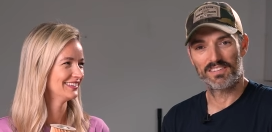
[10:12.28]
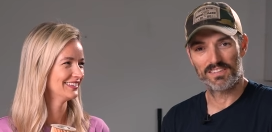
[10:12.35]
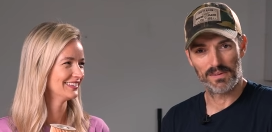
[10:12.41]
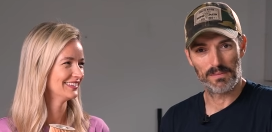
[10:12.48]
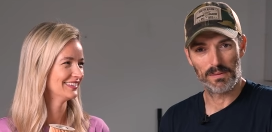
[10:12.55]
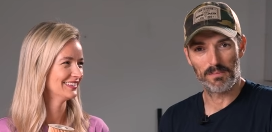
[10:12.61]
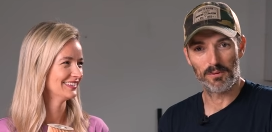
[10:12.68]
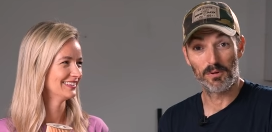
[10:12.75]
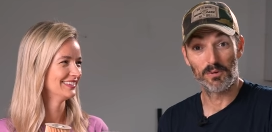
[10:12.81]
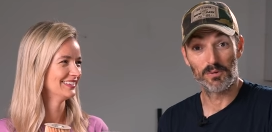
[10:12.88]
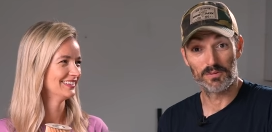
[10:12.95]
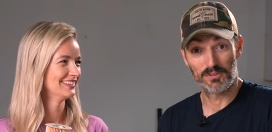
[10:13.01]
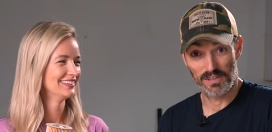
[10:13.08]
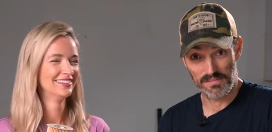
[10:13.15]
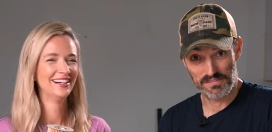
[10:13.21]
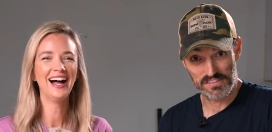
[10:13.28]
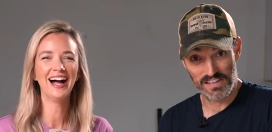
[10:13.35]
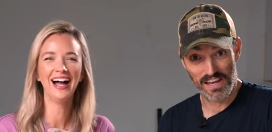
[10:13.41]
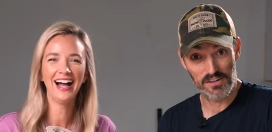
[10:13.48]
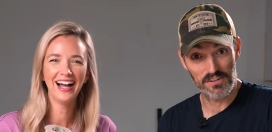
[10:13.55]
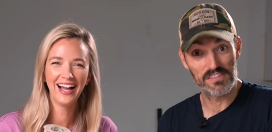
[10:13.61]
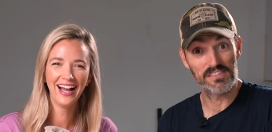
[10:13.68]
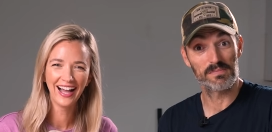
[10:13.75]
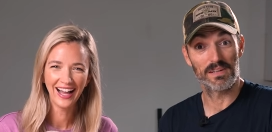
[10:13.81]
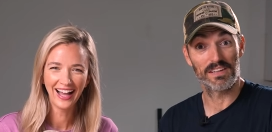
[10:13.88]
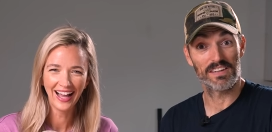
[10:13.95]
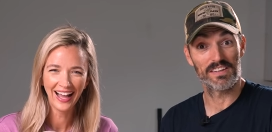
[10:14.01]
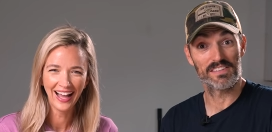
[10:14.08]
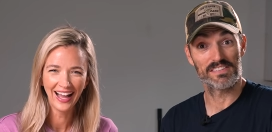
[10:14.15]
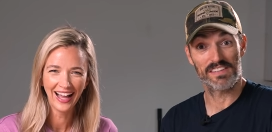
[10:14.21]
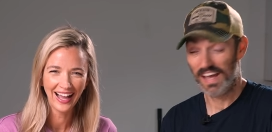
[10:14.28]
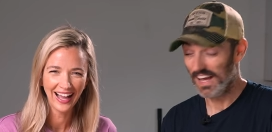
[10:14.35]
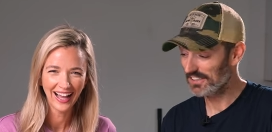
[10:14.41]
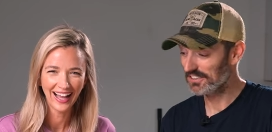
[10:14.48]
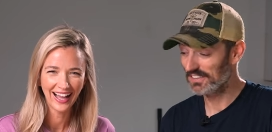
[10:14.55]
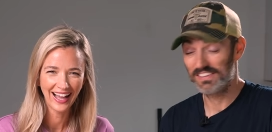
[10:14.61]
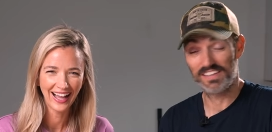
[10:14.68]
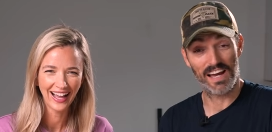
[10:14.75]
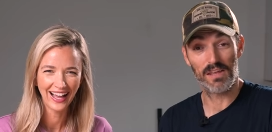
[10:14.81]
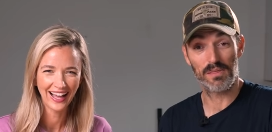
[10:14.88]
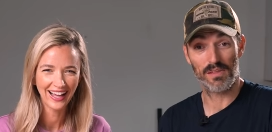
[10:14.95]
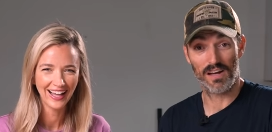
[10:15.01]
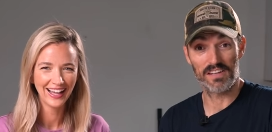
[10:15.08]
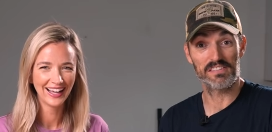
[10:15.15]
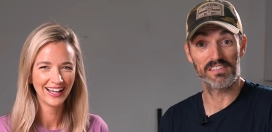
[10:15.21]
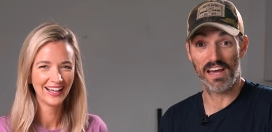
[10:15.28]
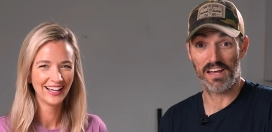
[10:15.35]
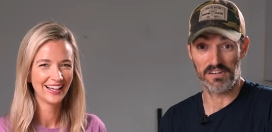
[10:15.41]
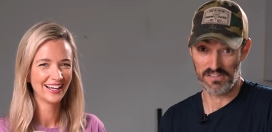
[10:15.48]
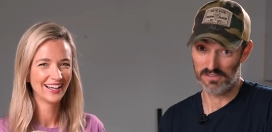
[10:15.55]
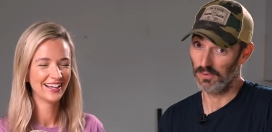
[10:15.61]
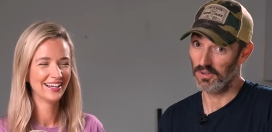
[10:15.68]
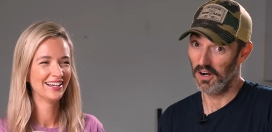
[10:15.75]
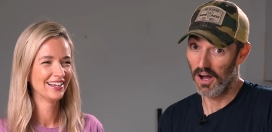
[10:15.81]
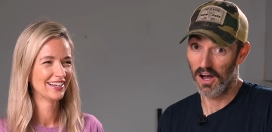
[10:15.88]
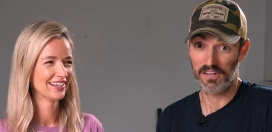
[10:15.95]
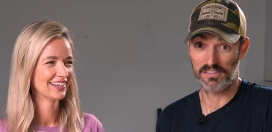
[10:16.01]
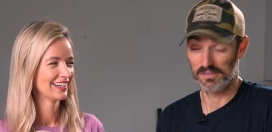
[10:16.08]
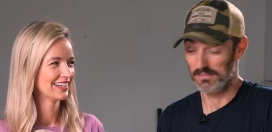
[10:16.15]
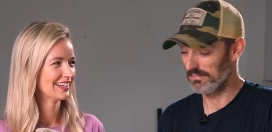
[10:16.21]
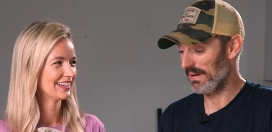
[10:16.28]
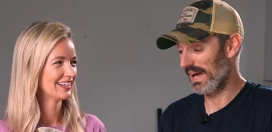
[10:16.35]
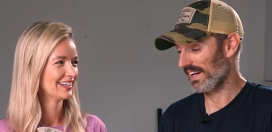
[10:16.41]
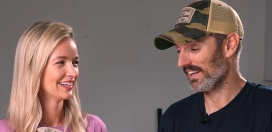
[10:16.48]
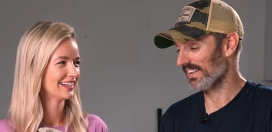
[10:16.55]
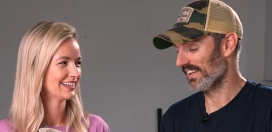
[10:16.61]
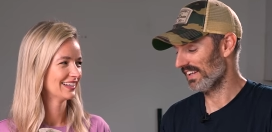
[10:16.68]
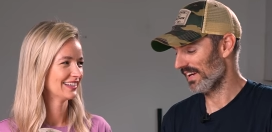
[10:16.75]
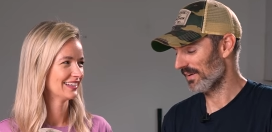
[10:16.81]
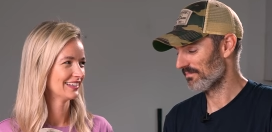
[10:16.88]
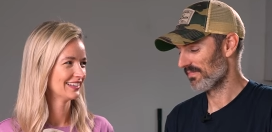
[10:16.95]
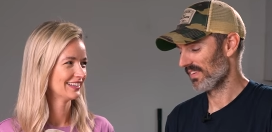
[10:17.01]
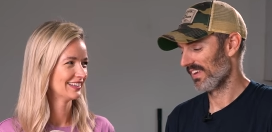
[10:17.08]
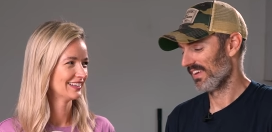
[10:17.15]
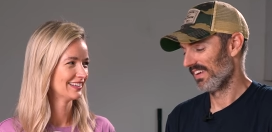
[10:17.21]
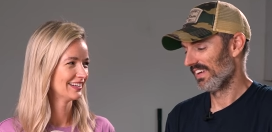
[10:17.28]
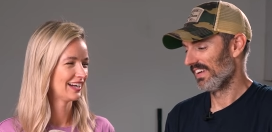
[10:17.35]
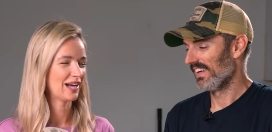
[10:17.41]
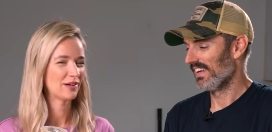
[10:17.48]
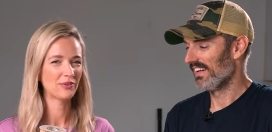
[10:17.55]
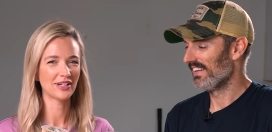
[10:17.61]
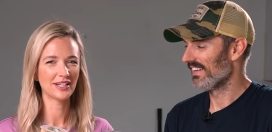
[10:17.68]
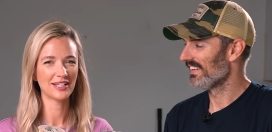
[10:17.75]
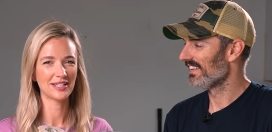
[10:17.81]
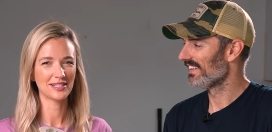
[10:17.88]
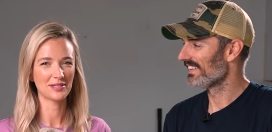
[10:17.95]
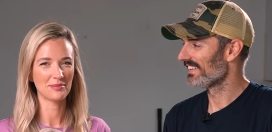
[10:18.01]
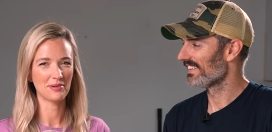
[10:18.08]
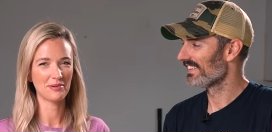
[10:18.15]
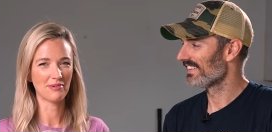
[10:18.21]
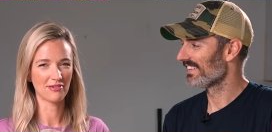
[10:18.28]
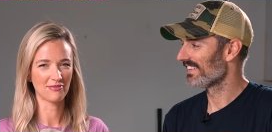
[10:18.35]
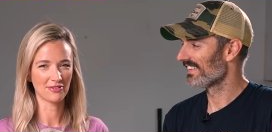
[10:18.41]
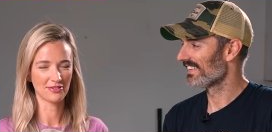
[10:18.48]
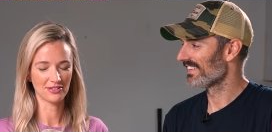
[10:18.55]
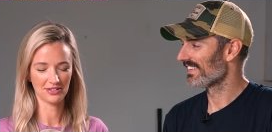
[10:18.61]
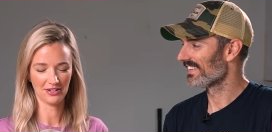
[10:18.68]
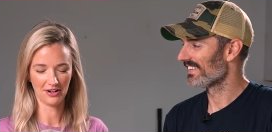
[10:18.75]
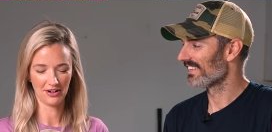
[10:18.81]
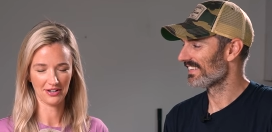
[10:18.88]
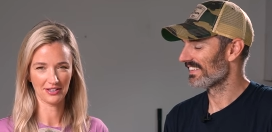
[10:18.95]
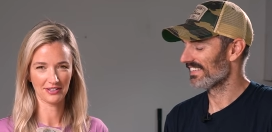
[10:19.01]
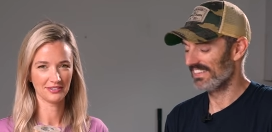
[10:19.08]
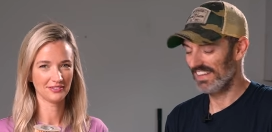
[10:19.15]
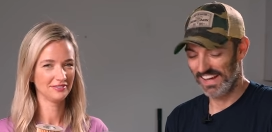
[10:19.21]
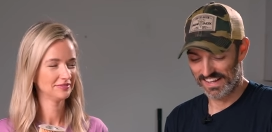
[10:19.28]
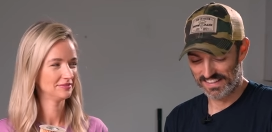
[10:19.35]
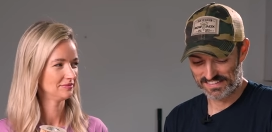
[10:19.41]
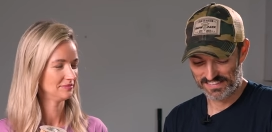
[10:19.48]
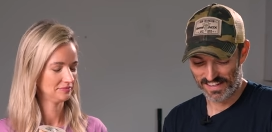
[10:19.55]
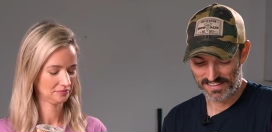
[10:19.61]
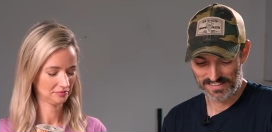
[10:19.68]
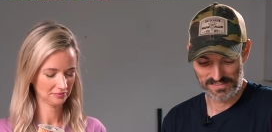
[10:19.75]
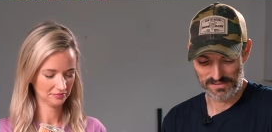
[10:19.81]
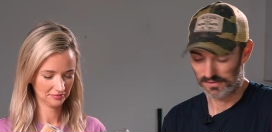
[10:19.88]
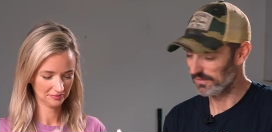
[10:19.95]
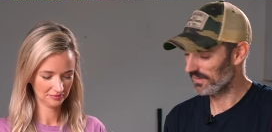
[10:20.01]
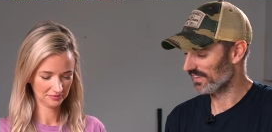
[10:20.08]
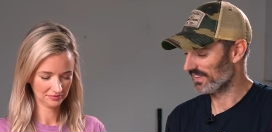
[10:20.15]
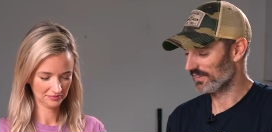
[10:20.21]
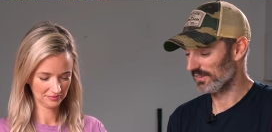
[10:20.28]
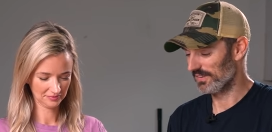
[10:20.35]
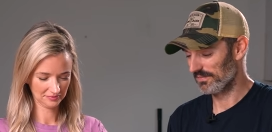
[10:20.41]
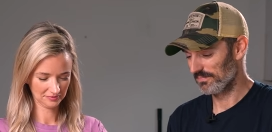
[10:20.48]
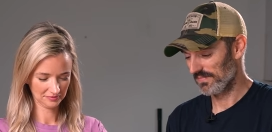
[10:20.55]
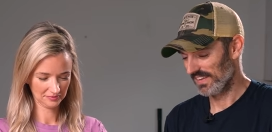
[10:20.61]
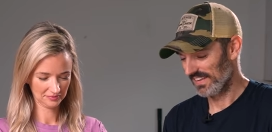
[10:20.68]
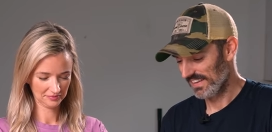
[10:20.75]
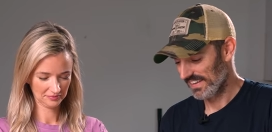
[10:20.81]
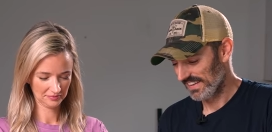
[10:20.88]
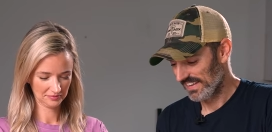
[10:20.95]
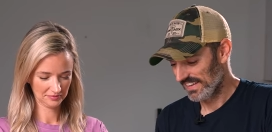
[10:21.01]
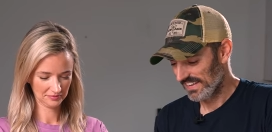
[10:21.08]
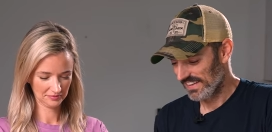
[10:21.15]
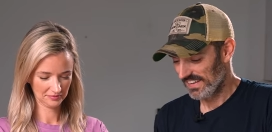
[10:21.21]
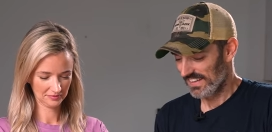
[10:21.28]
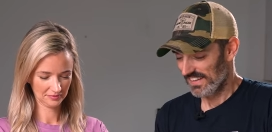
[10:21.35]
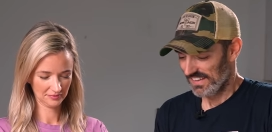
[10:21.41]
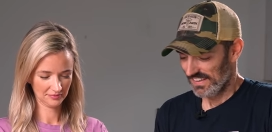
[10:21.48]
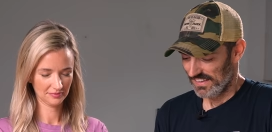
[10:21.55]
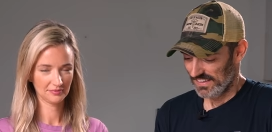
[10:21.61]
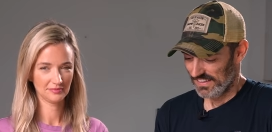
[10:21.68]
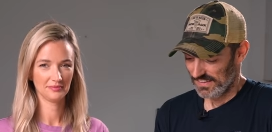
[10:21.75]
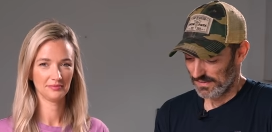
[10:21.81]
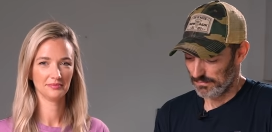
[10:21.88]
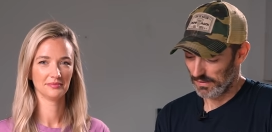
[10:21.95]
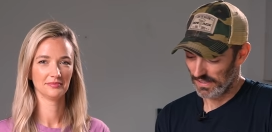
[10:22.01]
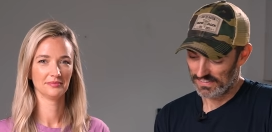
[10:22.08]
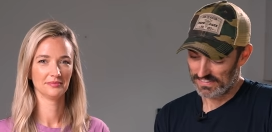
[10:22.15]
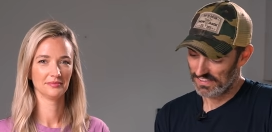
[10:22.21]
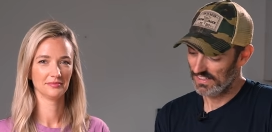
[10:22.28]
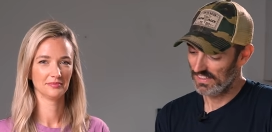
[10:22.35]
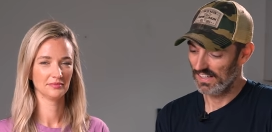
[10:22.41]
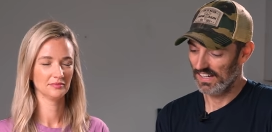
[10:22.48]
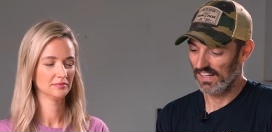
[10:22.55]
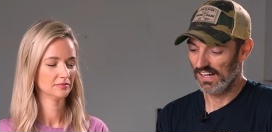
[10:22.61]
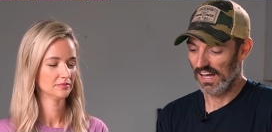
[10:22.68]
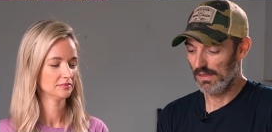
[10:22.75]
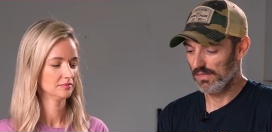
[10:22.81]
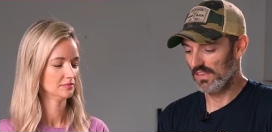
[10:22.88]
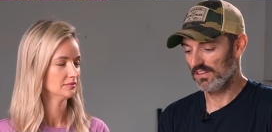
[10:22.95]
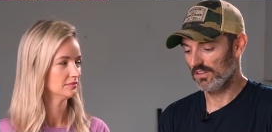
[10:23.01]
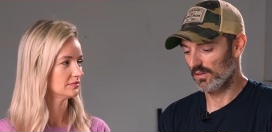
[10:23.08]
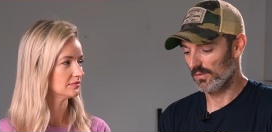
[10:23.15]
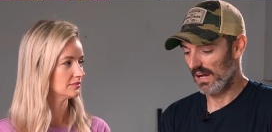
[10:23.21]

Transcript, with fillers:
Speaker 1: to the people who drive Saturns, because actually I thought Saturns were awesome back in the day.
Speaker 2: I wanted it to be my first car.
Speaker 1: Yeah, Saturns were really cool. But I think you're